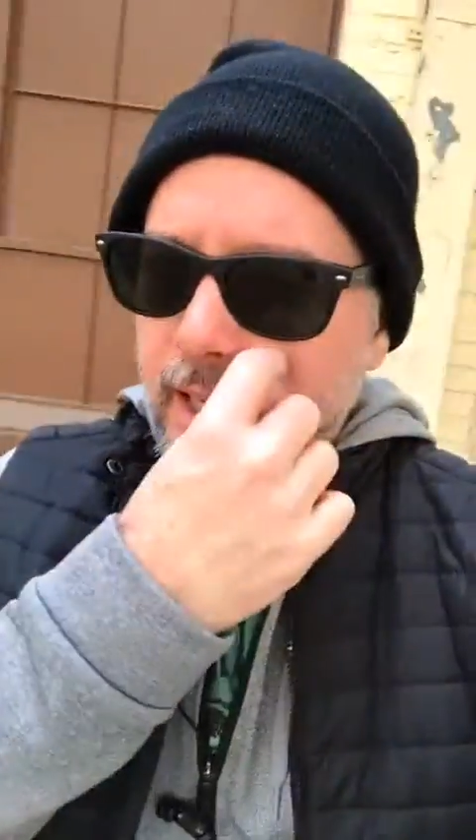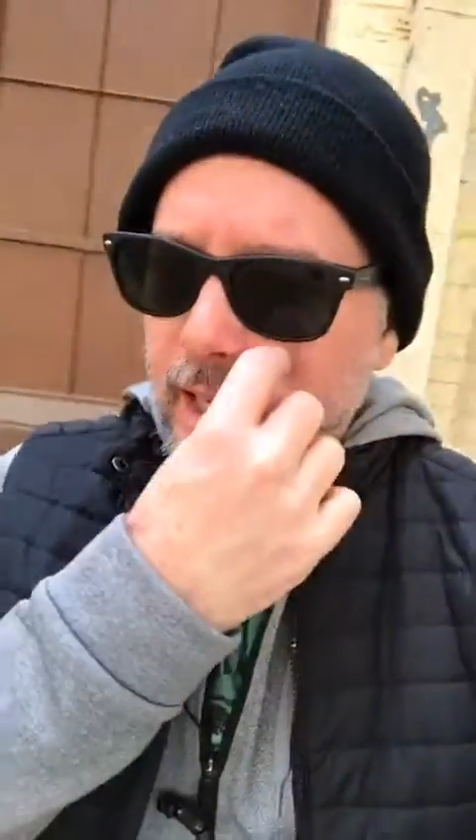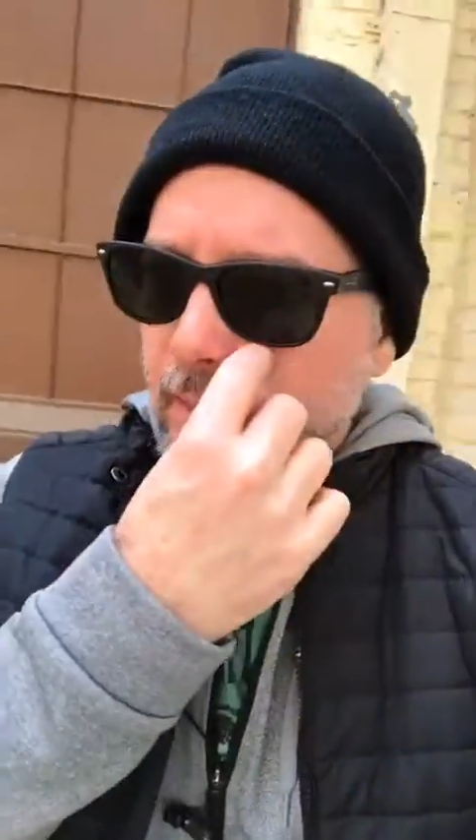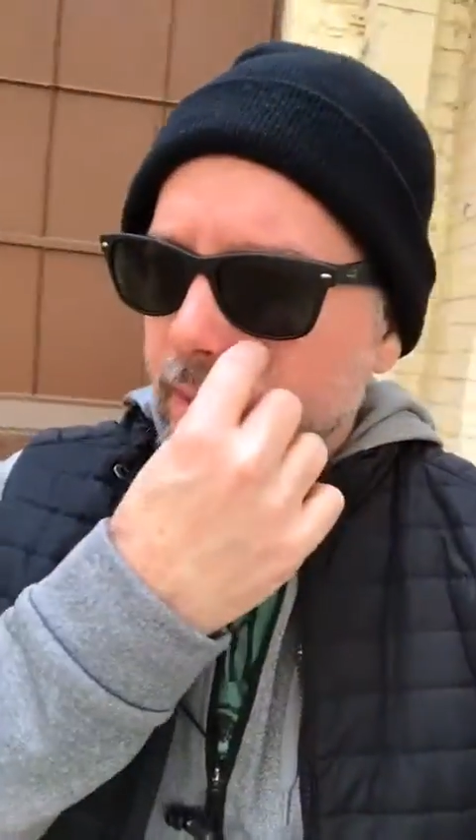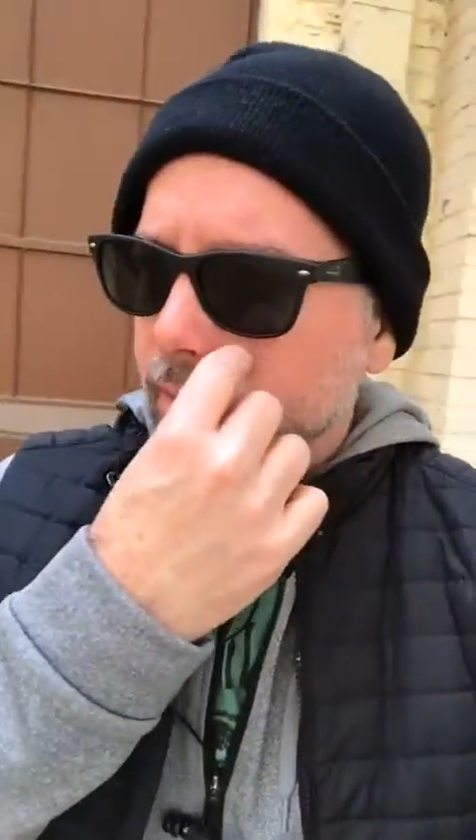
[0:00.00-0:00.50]

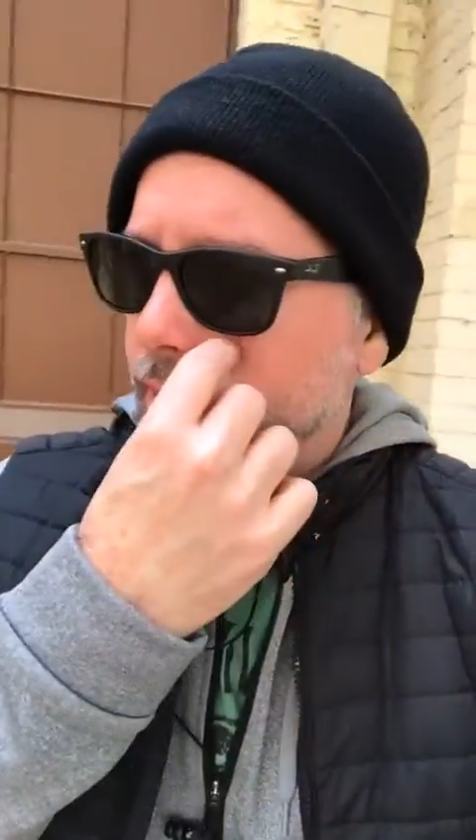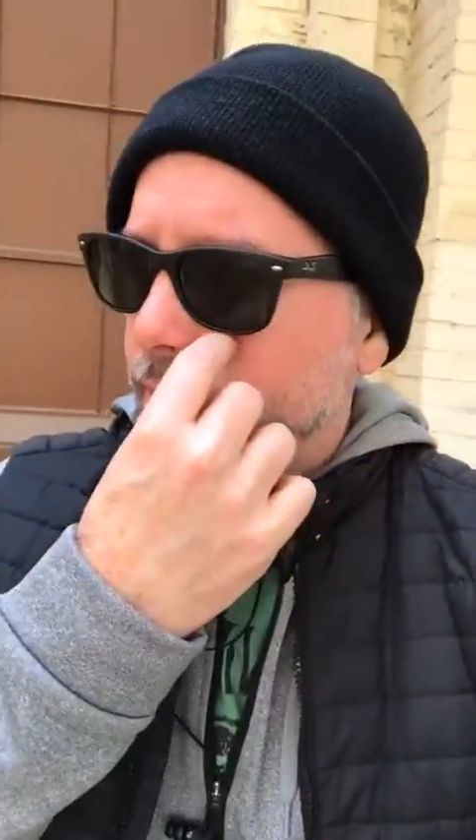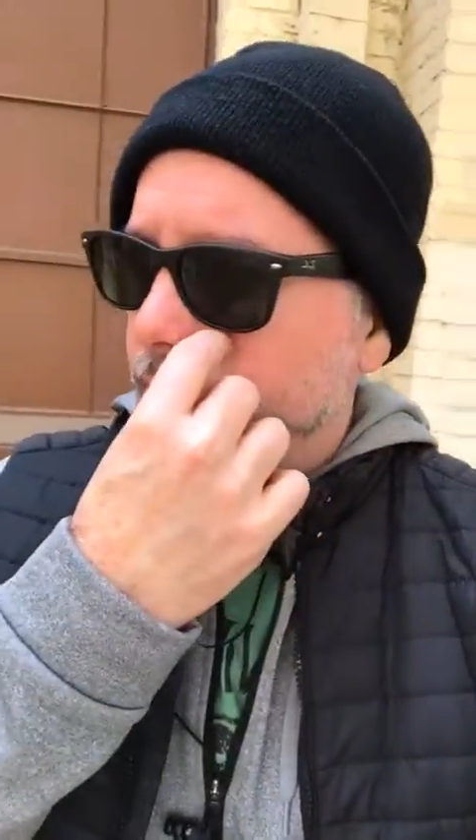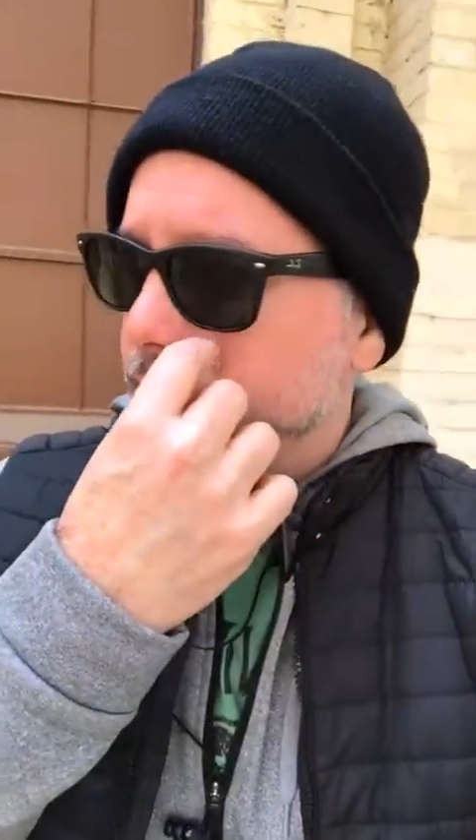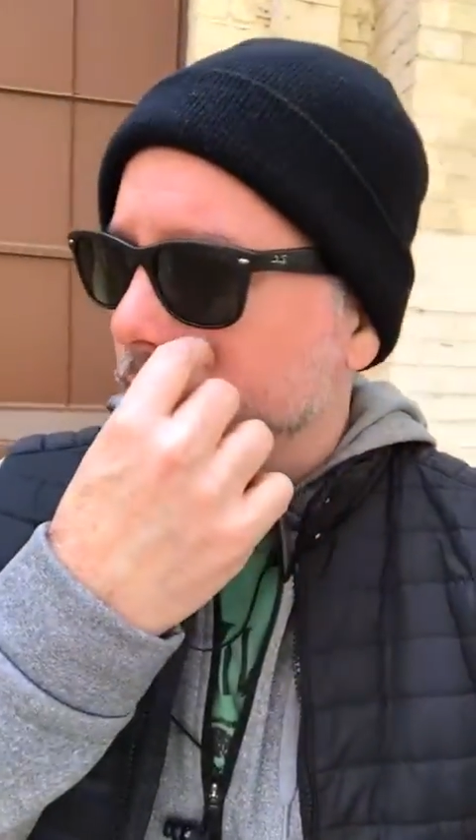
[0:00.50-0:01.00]
I'm here with the
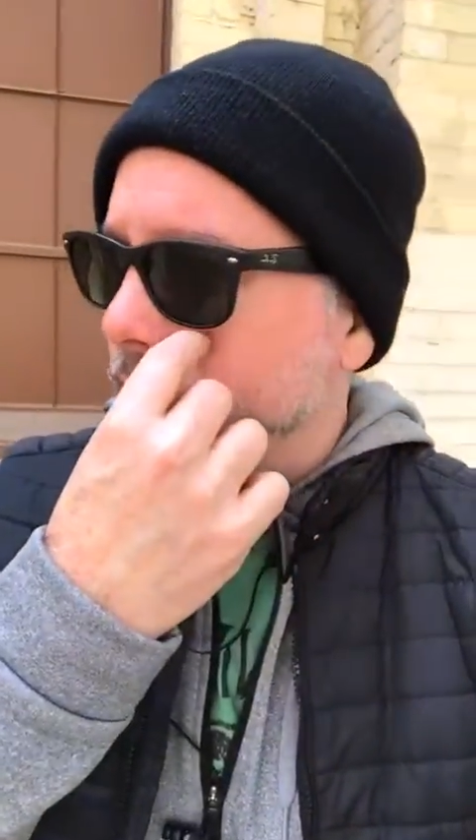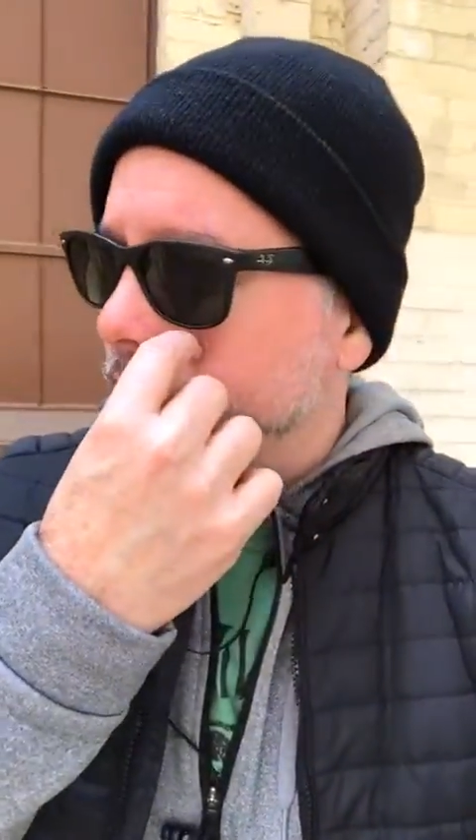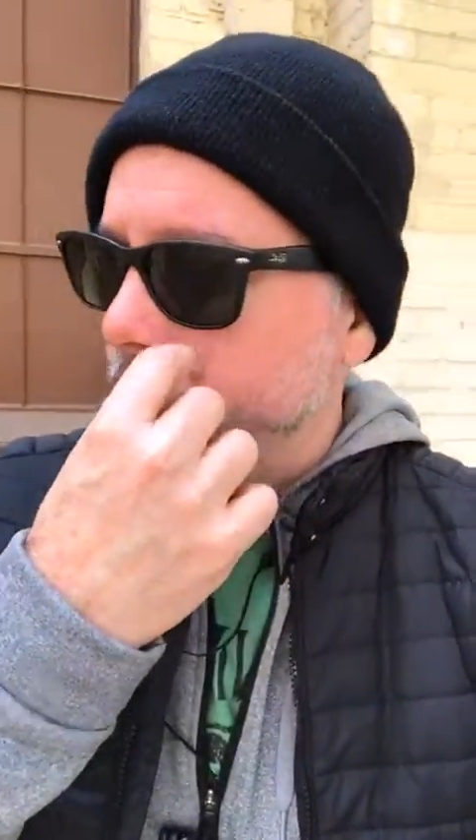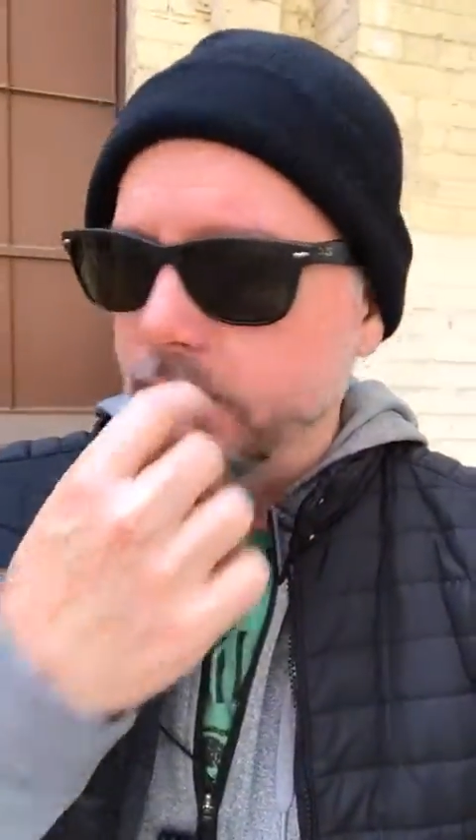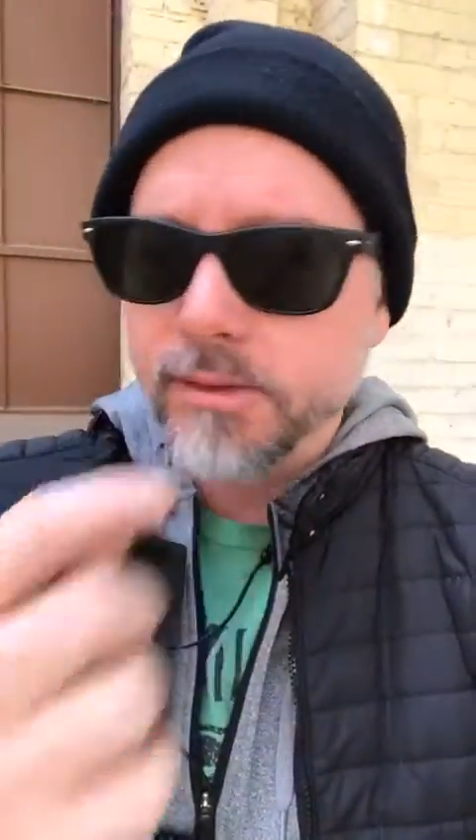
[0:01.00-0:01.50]
bishop. He's
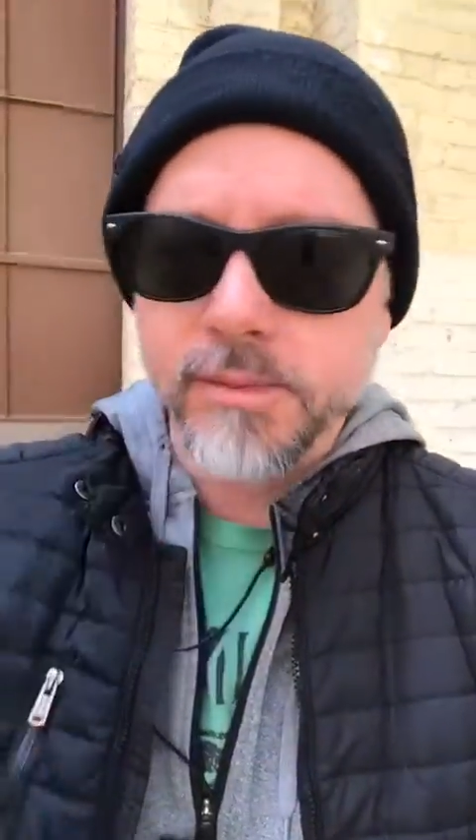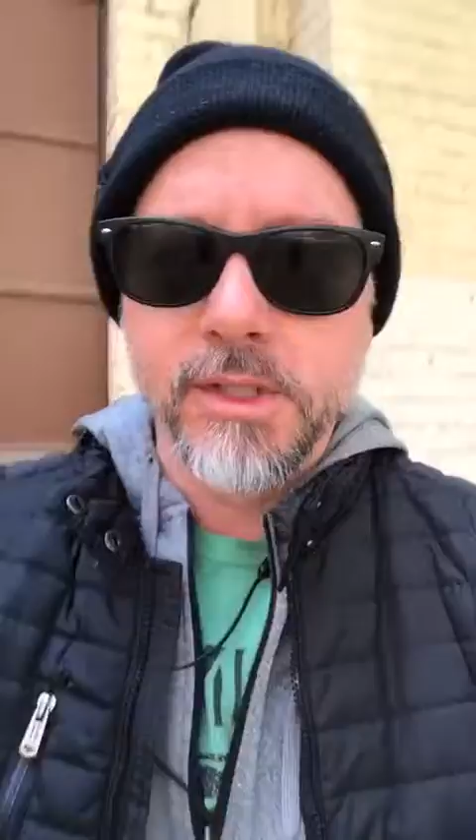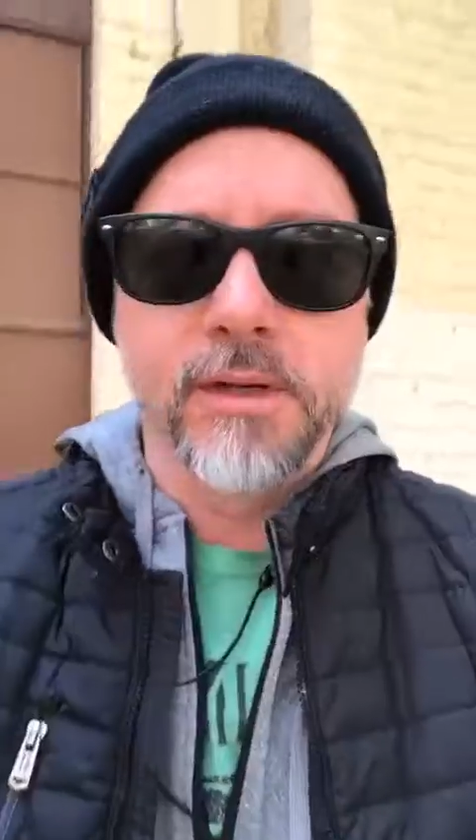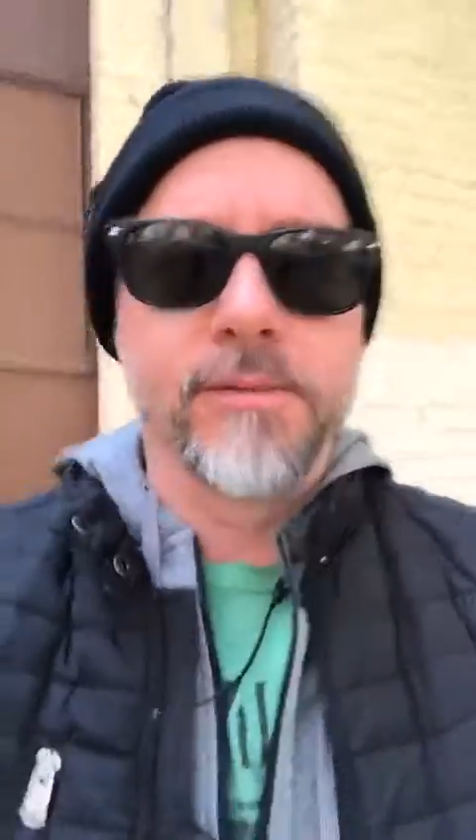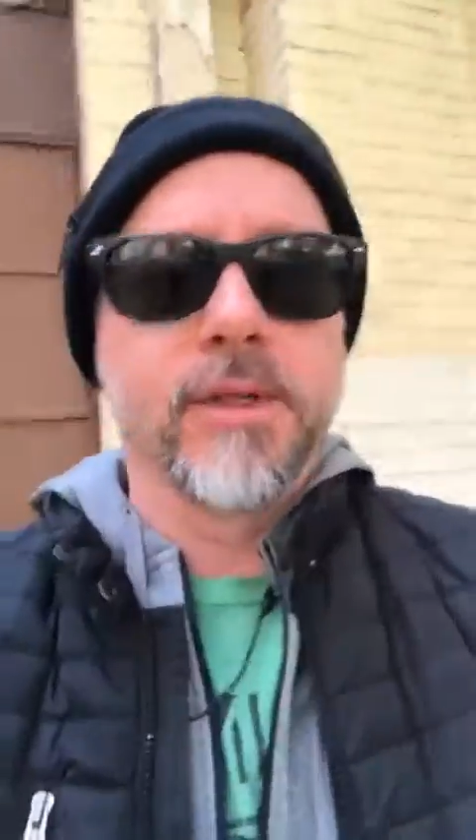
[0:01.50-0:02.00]
picking some
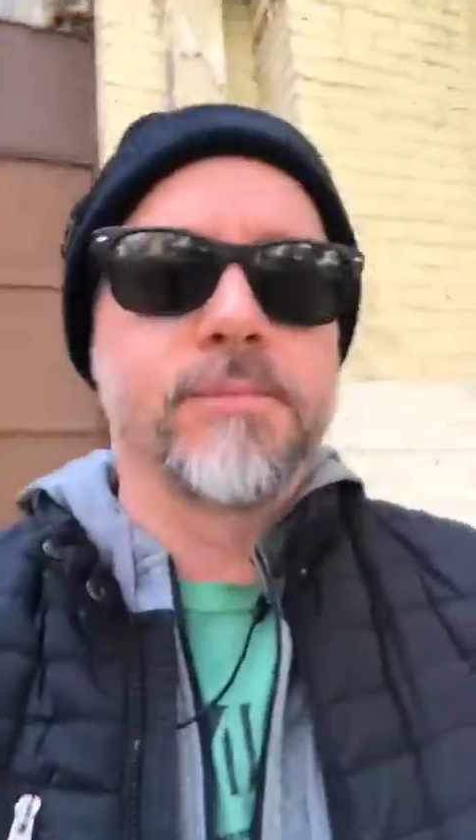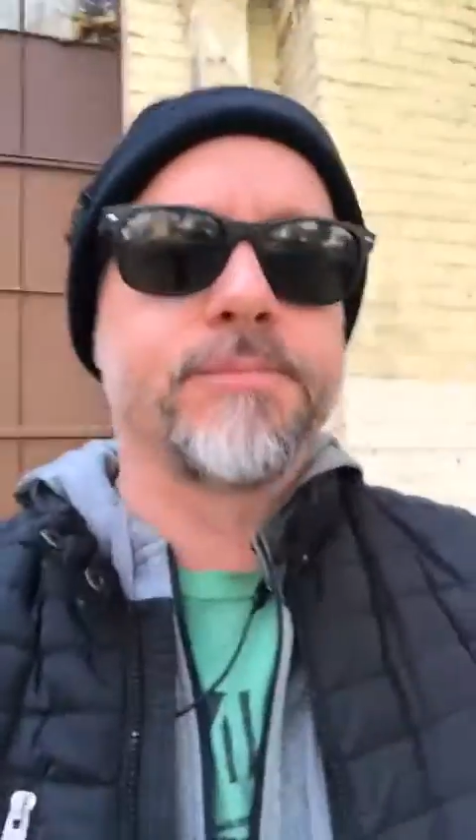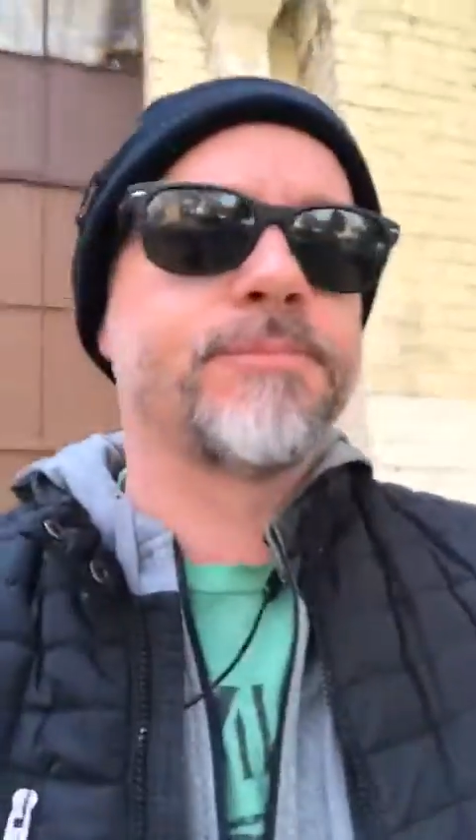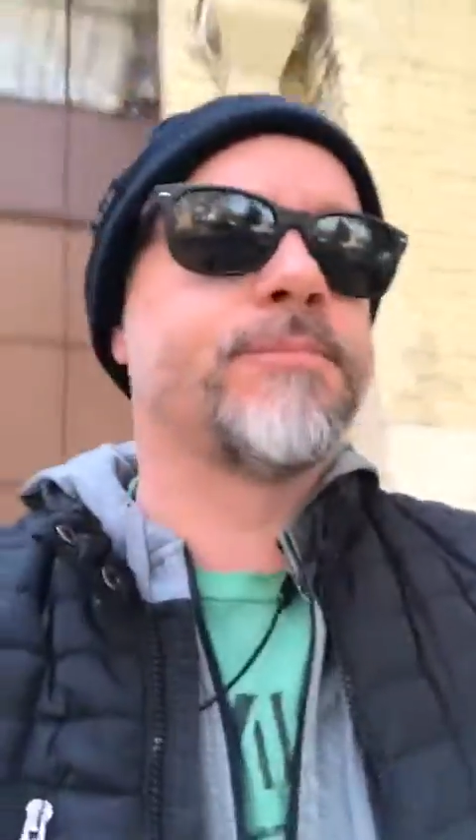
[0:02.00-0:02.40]
stuff up.